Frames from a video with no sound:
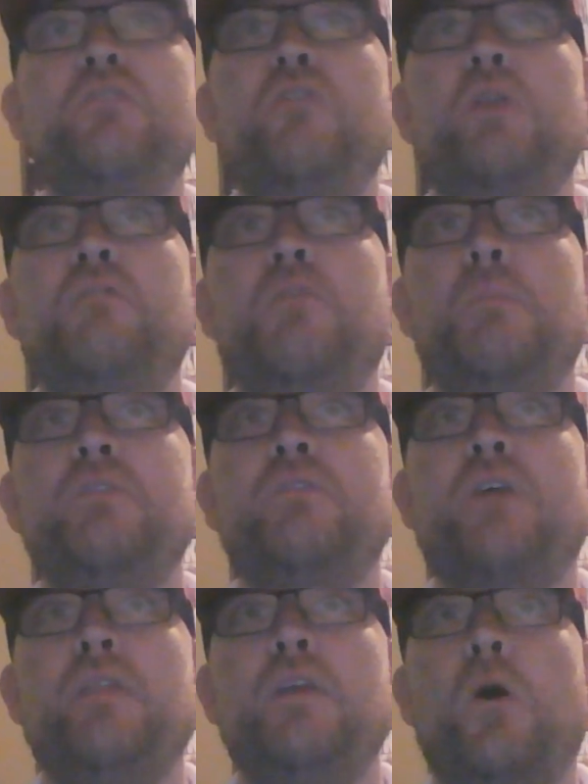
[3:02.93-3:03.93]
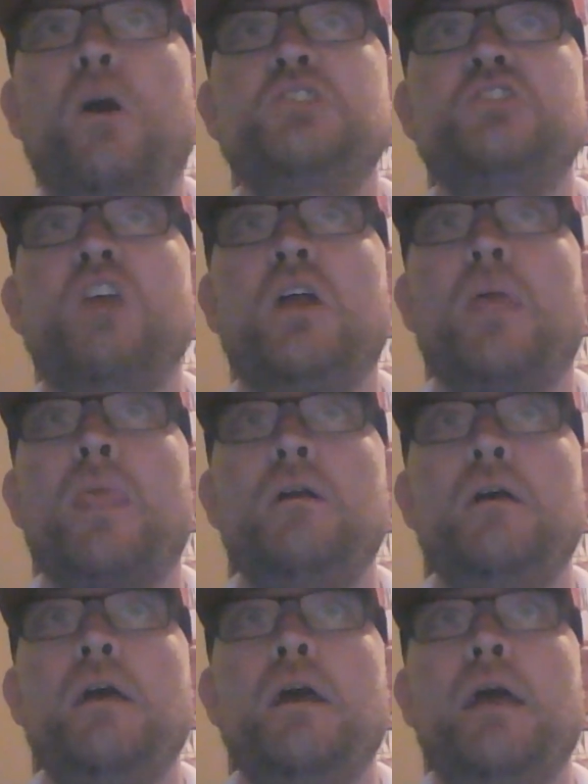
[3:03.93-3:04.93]
shooting from inside the arch,
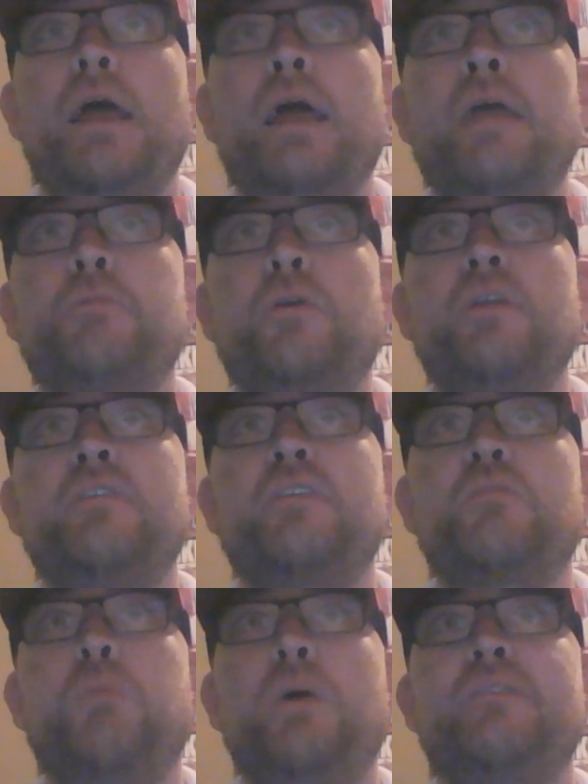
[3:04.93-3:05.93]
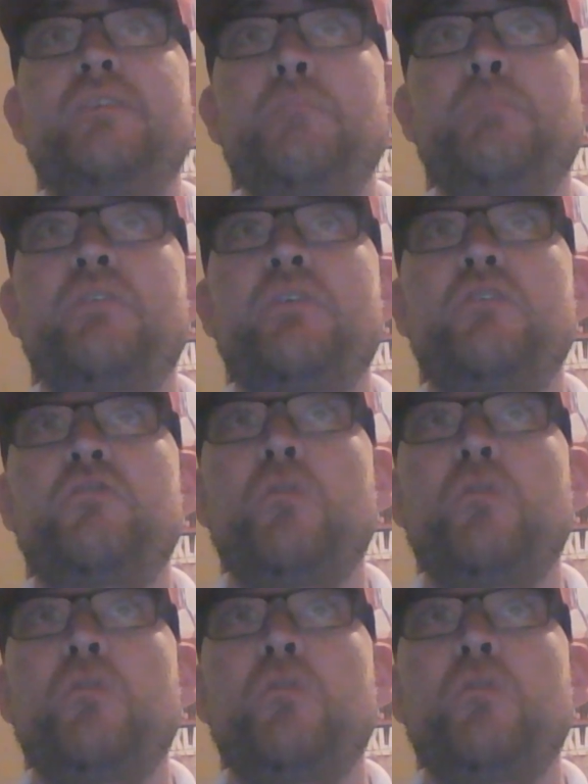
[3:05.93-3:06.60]
and 36.7%